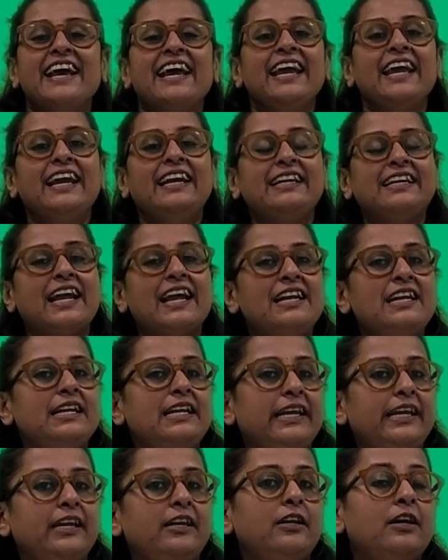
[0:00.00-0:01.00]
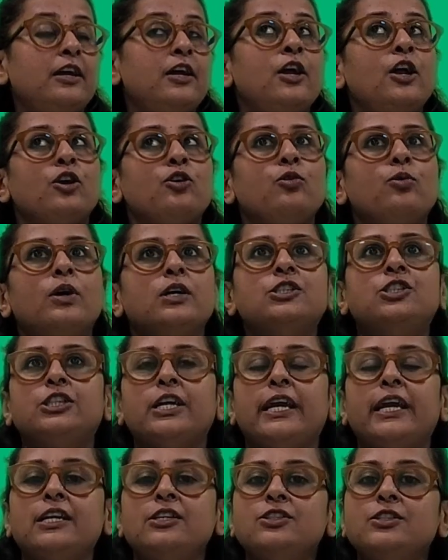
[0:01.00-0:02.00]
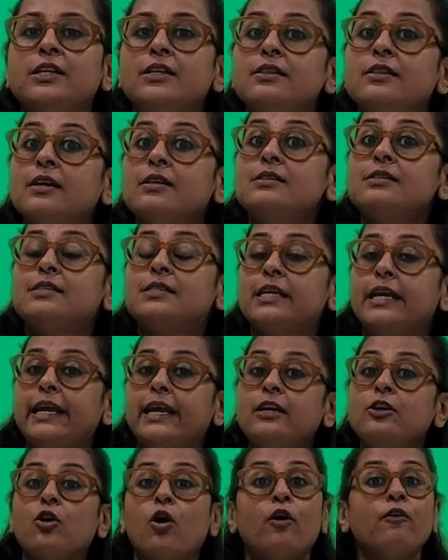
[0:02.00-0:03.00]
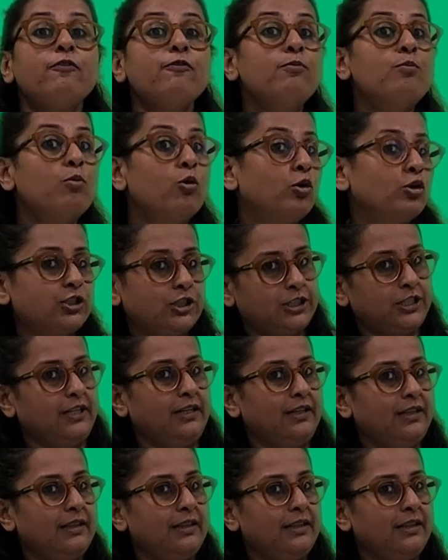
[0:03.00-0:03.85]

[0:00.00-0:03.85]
It can lead to a change in the state of motion.